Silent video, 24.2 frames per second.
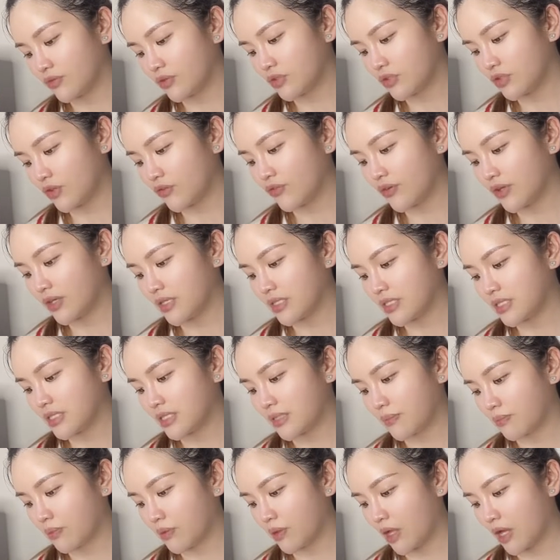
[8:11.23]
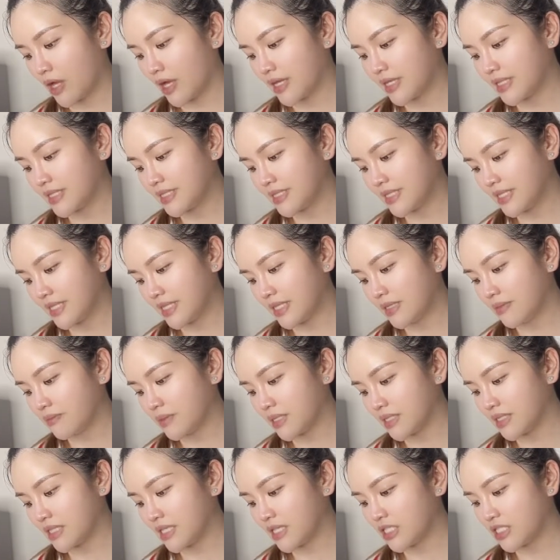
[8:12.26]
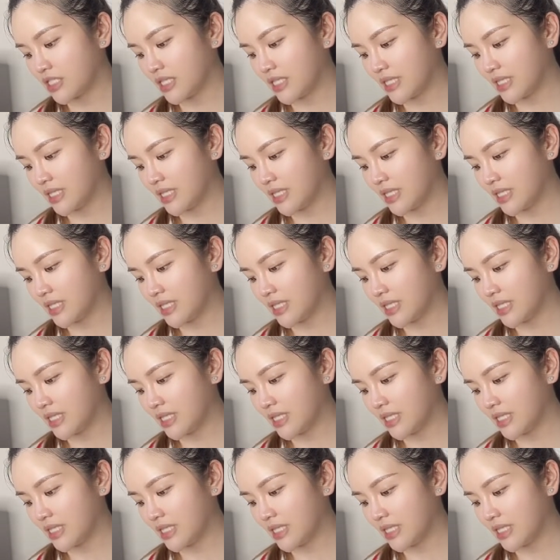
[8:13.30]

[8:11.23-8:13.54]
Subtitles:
softer supply skin massage,